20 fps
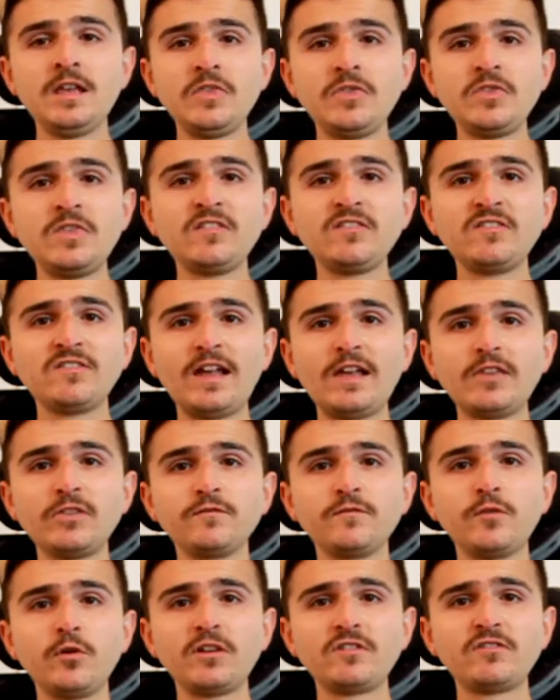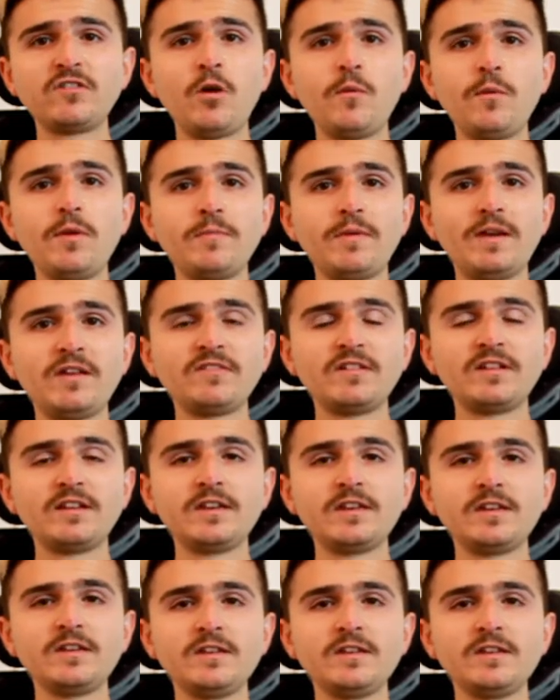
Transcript: this is how the vlog is going, basically.